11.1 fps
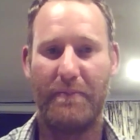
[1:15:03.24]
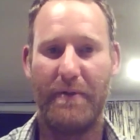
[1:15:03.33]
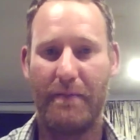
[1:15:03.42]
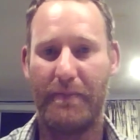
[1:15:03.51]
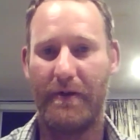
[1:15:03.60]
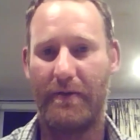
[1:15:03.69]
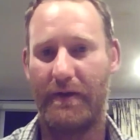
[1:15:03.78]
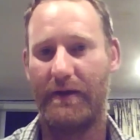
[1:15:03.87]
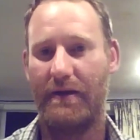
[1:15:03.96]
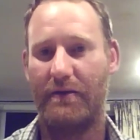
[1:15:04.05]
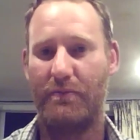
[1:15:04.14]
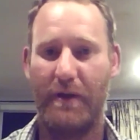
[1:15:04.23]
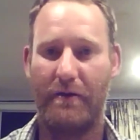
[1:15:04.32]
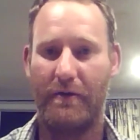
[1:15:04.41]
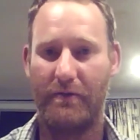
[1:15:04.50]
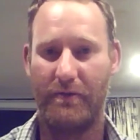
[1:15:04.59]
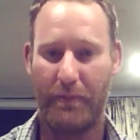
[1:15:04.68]
a part, but I think it gets
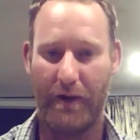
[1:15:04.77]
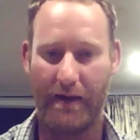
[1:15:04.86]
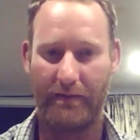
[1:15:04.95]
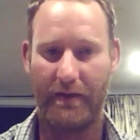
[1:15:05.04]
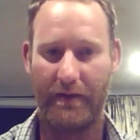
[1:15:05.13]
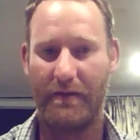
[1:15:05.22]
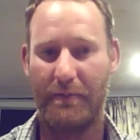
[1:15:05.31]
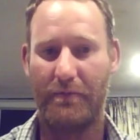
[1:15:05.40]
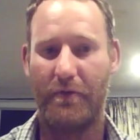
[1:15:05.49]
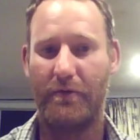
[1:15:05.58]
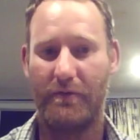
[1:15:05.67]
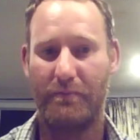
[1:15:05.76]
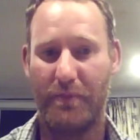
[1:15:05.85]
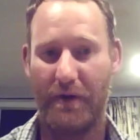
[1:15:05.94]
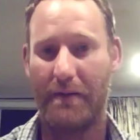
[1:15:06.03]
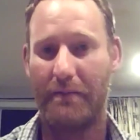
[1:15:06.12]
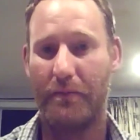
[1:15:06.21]
better as the plants get deeper roots and
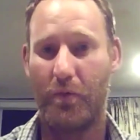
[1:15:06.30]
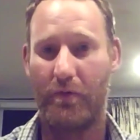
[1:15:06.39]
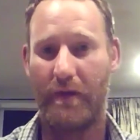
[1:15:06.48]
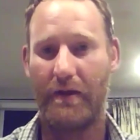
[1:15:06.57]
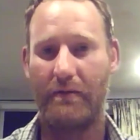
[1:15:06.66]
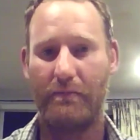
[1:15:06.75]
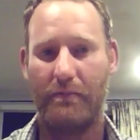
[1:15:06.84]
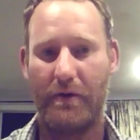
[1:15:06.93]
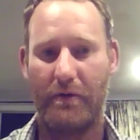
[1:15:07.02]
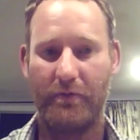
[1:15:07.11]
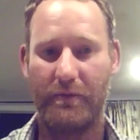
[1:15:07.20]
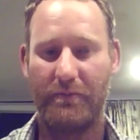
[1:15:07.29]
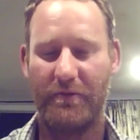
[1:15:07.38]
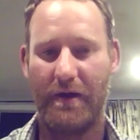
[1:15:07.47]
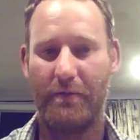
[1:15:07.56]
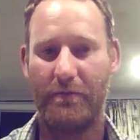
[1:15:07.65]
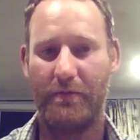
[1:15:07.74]
bring up more of that minerals
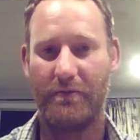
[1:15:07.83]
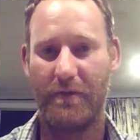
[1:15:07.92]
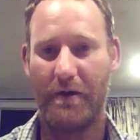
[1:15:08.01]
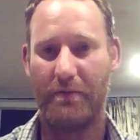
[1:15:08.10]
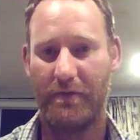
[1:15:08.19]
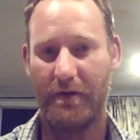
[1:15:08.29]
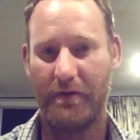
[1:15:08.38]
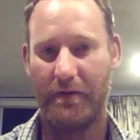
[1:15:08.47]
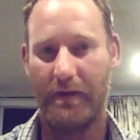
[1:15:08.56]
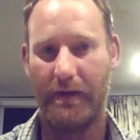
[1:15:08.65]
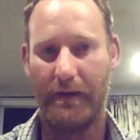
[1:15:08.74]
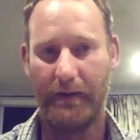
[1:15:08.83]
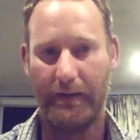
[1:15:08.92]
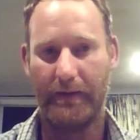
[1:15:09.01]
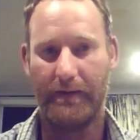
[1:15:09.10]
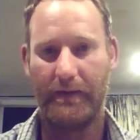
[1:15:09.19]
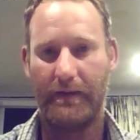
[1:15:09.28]
themselves as well. So
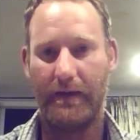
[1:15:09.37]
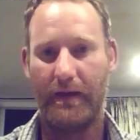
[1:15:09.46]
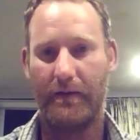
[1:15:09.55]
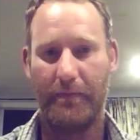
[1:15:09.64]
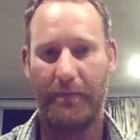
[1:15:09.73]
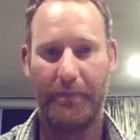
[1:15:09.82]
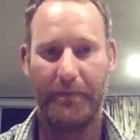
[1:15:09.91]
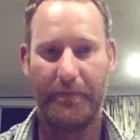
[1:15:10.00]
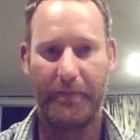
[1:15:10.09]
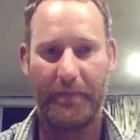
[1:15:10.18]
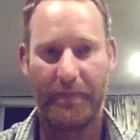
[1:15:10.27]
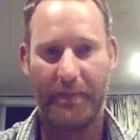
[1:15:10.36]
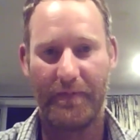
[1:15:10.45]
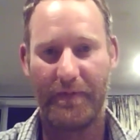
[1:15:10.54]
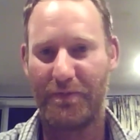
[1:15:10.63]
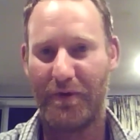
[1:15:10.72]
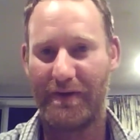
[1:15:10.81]
yeah,
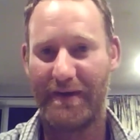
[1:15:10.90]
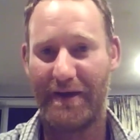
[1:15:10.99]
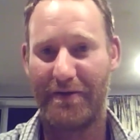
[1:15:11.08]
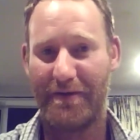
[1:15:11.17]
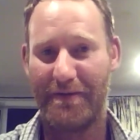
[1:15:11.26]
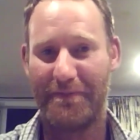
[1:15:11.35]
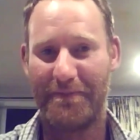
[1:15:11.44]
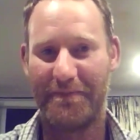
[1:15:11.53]
that's my take on it.